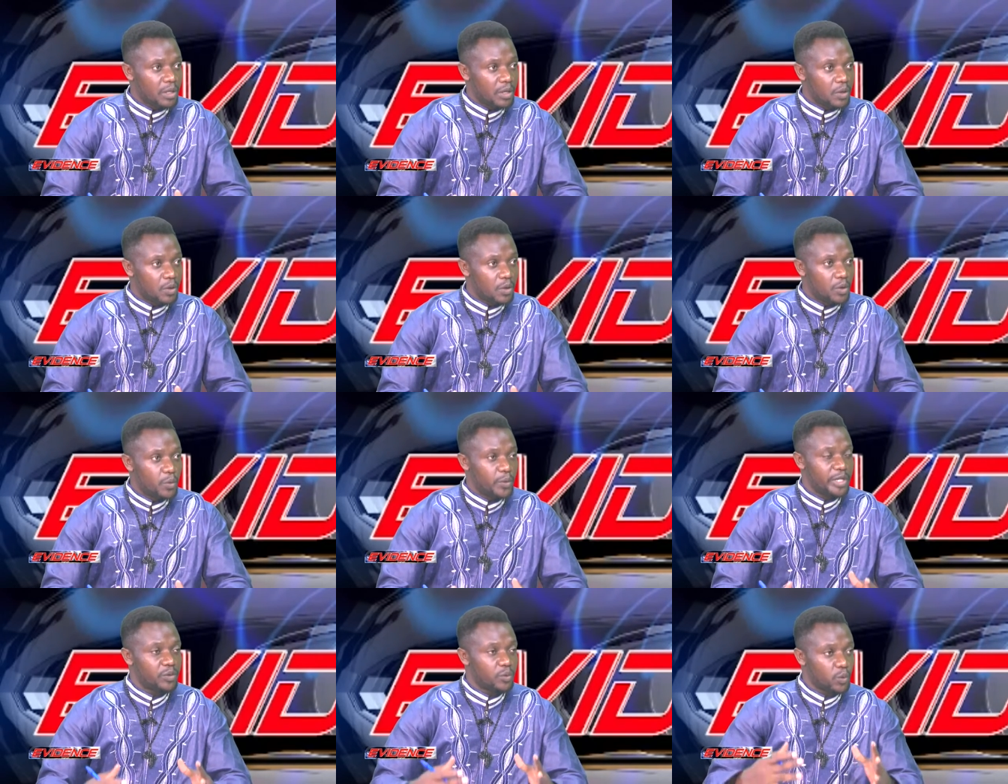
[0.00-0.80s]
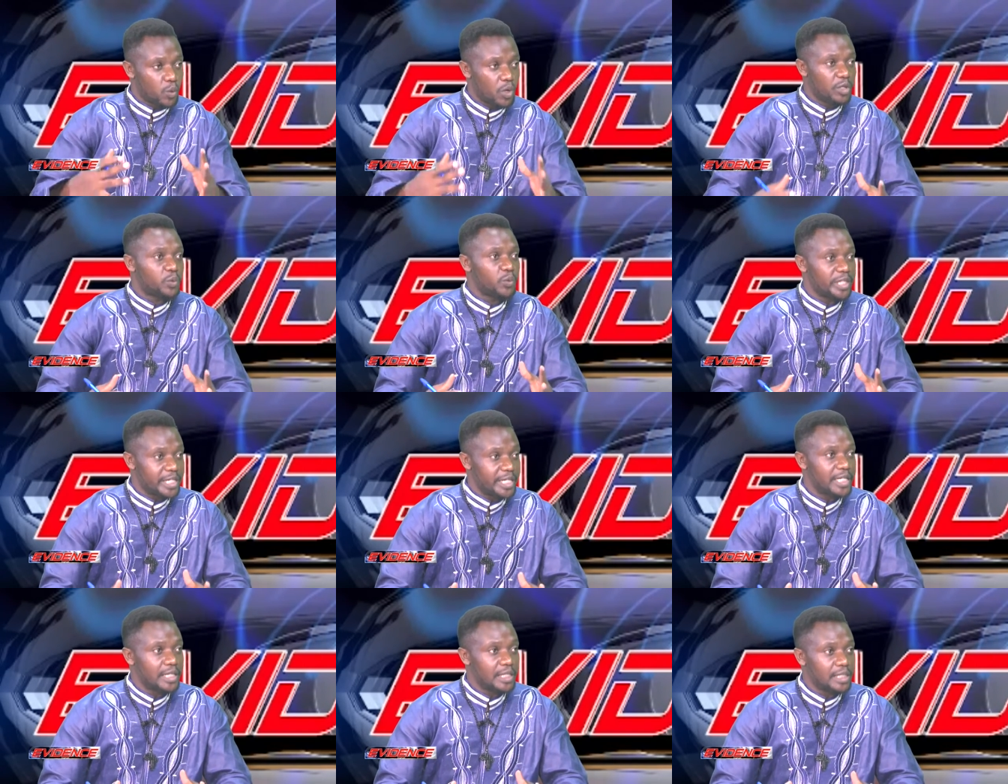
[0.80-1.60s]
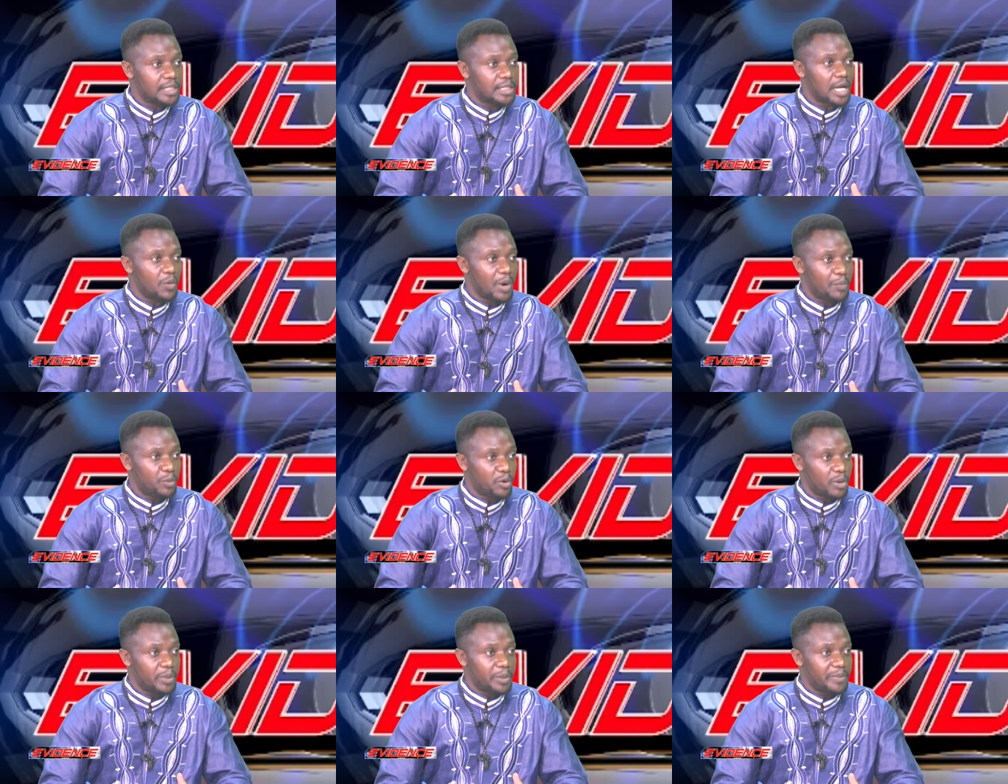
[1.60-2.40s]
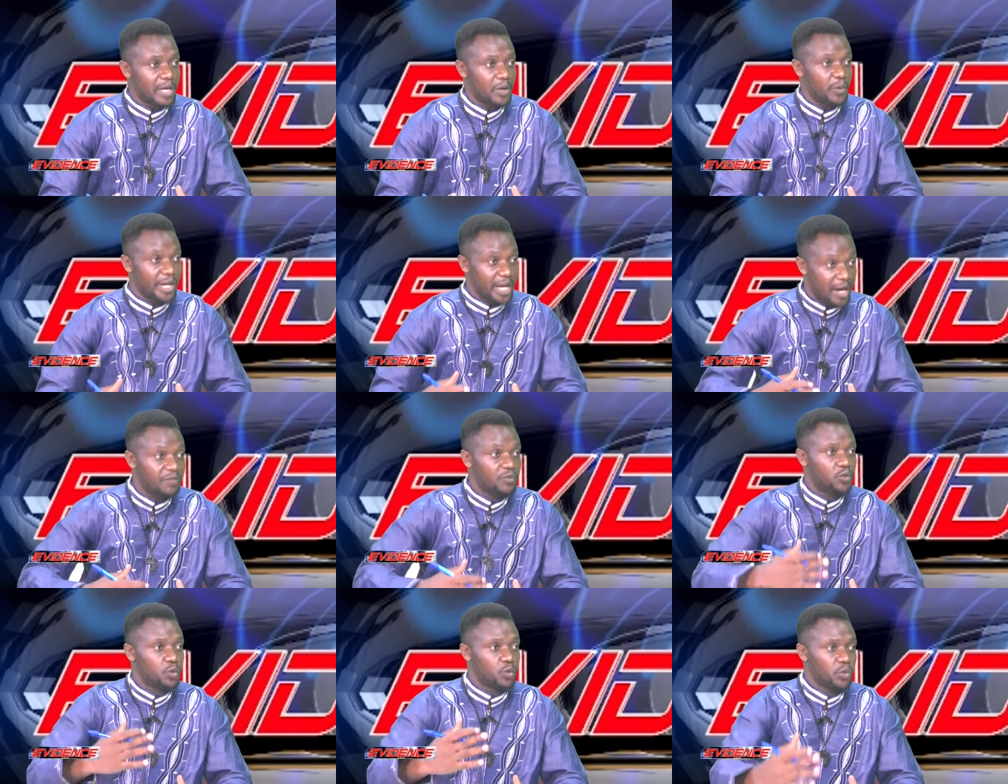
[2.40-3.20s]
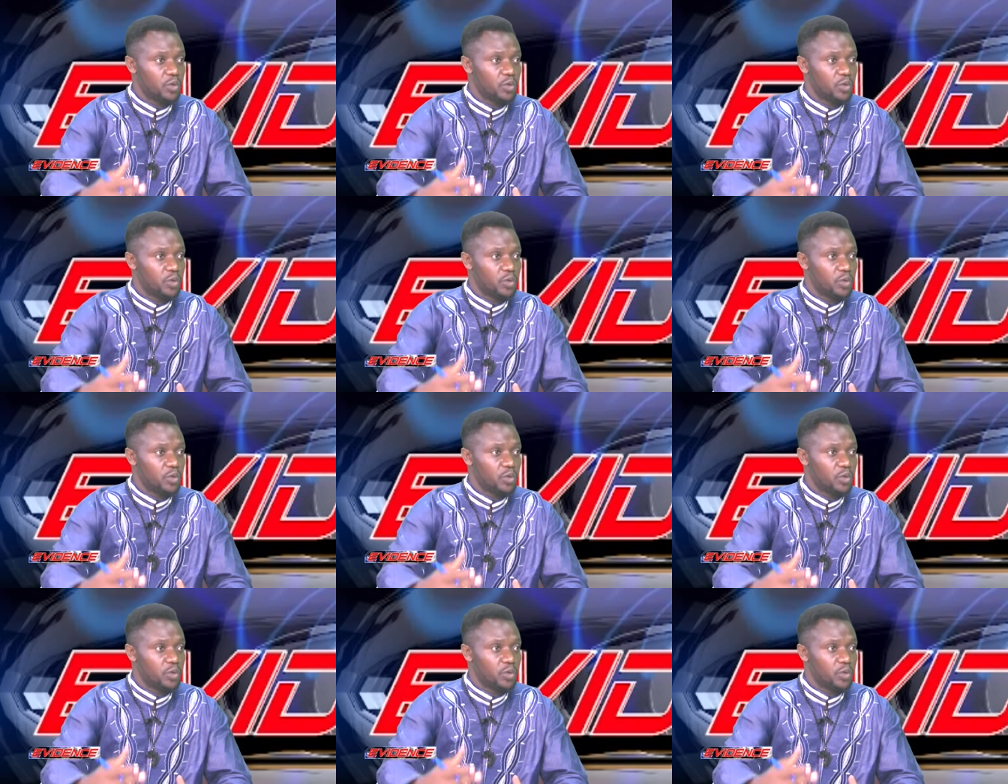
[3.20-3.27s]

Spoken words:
or with what we think is our problem that we have to